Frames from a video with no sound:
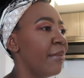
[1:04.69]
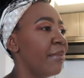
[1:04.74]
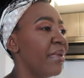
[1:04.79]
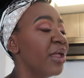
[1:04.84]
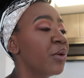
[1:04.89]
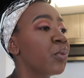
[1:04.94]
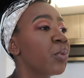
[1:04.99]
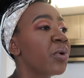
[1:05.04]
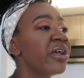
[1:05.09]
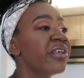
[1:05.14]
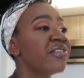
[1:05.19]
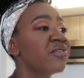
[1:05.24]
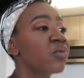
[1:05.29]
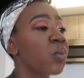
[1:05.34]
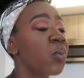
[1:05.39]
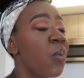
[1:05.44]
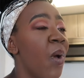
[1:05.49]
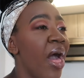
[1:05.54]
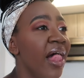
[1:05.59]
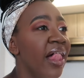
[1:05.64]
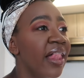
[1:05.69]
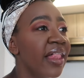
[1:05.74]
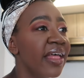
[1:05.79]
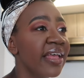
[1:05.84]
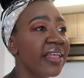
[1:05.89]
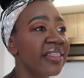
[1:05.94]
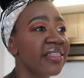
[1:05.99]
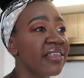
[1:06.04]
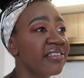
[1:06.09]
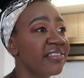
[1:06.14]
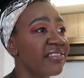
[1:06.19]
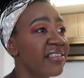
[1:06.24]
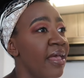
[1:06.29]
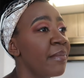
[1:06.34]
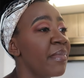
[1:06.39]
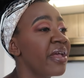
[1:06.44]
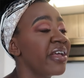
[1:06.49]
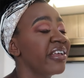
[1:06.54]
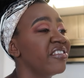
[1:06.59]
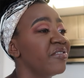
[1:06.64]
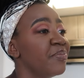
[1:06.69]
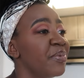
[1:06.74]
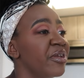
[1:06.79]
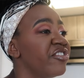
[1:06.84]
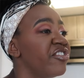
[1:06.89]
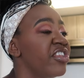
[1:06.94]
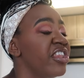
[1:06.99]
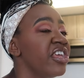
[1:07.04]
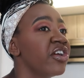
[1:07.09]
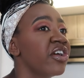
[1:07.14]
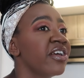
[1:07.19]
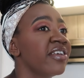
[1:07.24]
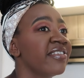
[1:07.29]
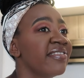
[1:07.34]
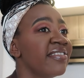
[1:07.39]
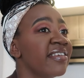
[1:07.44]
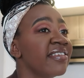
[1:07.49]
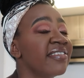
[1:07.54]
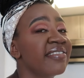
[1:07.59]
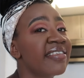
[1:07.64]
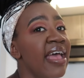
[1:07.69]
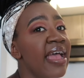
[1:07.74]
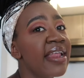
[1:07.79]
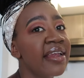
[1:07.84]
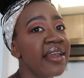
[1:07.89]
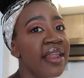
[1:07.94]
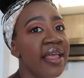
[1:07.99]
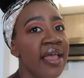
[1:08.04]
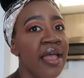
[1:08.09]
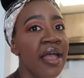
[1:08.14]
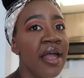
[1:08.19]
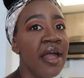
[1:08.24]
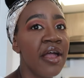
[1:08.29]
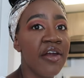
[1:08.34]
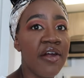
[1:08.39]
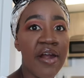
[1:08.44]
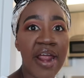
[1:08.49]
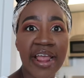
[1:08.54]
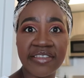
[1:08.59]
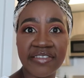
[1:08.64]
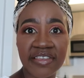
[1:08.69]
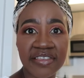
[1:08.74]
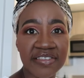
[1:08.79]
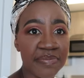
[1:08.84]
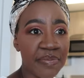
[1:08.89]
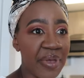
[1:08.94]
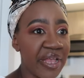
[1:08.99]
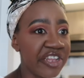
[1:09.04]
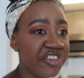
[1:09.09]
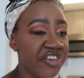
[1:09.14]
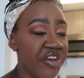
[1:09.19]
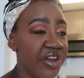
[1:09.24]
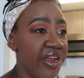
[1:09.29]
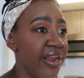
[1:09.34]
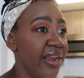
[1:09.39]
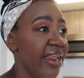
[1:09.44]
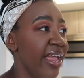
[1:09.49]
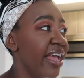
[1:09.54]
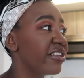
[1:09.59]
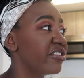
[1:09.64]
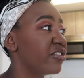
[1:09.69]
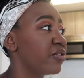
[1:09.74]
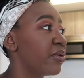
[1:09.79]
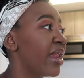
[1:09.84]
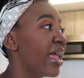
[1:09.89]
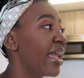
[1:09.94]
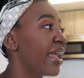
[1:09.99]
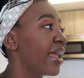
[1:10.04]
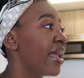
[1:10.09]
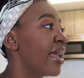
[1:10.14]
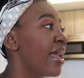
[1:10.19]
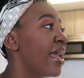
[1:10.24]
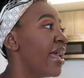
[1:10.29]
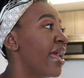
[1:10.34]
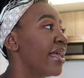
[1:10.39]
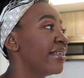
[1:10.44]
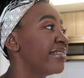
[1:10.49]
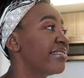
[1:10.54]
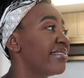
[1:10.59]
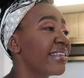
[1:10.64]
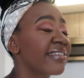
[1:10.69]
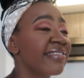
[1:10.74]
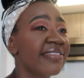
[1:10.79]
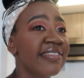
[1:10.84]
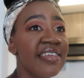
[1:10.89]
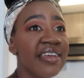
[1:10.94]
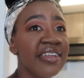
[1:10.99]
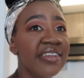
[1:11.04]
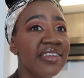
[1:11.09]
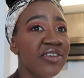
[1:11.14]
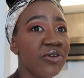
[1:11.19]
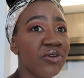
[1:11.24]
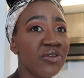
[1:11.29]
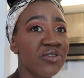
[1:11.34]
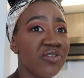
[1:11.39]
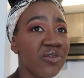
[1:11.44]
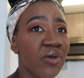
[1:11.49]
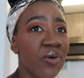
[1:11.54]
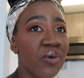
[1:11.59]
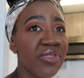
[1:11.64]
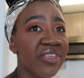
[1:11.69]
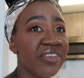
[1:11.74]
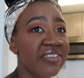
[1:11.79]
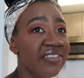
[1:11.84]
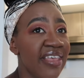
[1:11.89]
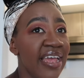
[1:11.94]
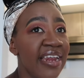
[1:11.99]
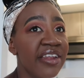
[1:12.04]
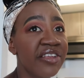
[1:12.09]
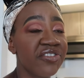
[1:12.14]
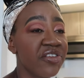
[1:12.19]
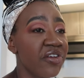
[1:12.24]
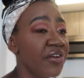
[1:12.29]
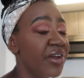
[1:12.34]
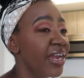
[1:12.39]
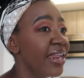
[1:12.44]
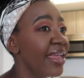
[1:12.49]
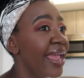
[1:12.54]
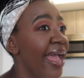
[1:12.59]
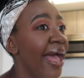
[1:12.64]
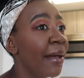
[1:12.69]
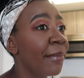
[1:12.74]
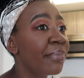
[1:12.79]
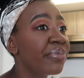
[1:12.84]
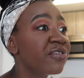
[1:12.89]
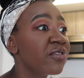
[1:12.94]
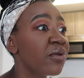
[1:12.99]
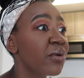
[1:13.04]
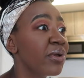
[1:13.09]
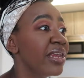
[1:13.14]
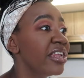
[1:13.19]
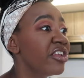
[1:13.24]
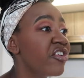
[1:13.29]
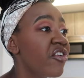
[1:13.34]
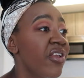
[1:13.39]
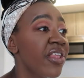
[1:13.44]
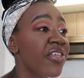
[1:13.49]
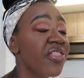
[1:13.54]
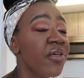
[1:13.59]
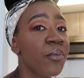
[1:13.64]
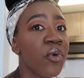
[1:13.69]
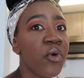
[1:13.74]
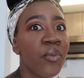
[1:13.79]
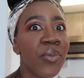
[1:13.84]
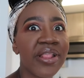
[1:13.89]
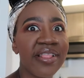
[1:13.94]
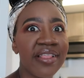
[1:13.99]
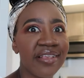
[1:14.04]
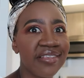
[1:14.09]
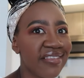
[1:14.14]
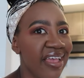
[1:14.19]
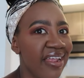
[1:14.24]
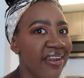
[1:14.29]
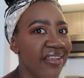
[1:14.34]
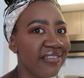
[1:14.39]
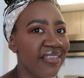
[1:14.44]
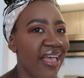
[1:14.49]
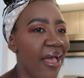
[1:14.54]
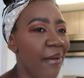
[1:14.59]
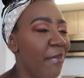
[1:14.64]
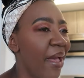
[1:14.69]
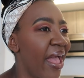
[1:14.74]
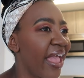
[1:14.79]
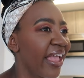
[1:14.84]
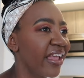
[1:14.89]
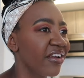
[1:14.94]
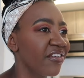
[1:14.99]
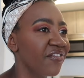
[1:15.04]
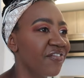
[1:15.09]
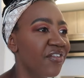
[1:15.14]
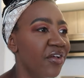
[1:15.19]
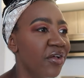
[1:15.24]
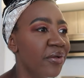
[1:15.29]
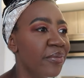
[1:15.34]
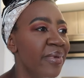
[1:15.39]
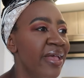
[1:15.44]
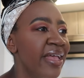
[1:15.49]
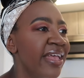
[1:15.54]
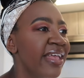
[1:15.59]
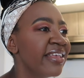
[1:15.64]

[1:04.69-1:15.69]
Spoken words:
It works well in the summer, especially because the sun rises much earlier. So like 6:30 or so, the sun is already up. So literally the moment the sun is up, I can film.